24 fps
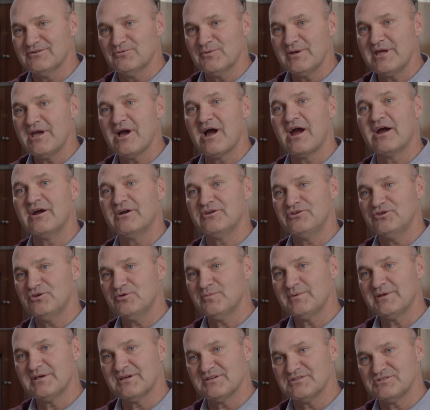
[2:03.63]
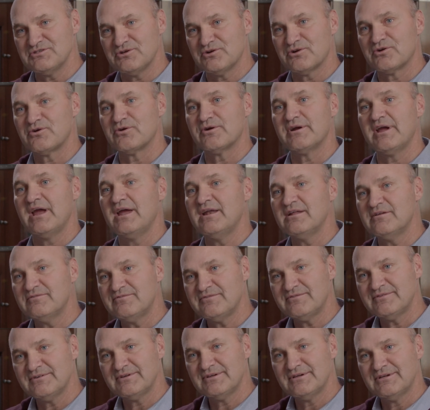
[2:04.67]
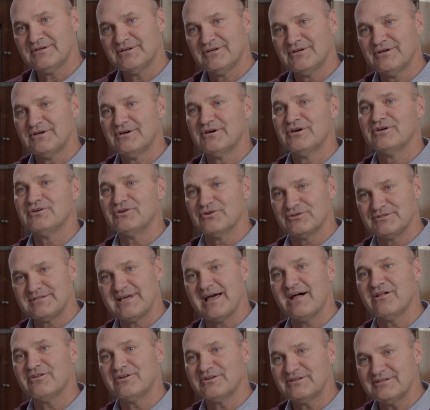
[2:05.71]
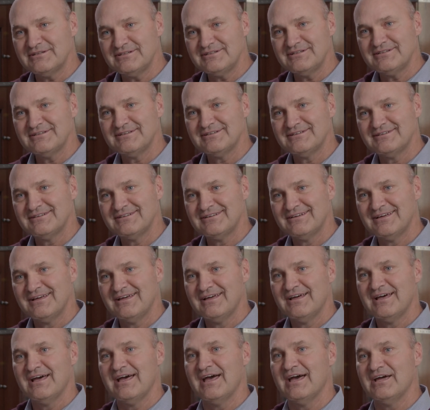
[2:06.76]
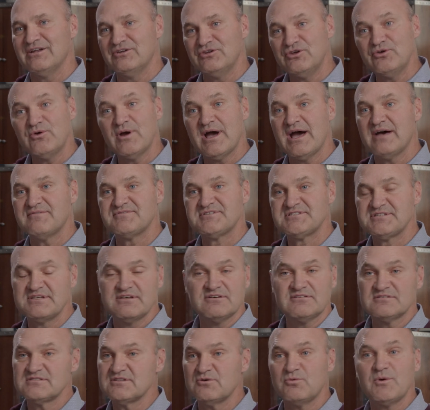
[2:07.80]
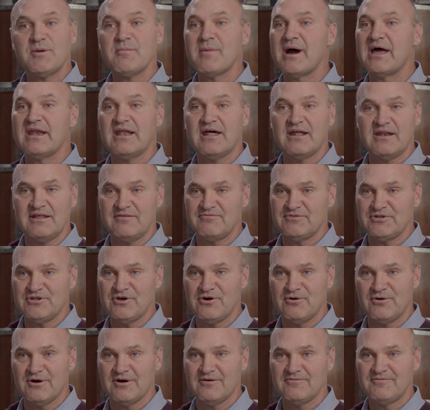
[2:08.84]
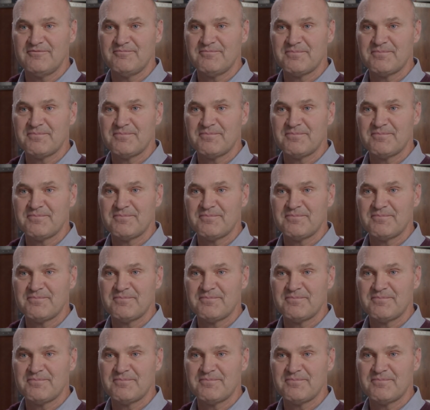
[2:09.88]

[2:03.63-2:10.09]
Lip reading: We hired you because you're creative, you're talented, and you have skills that we might not even know of.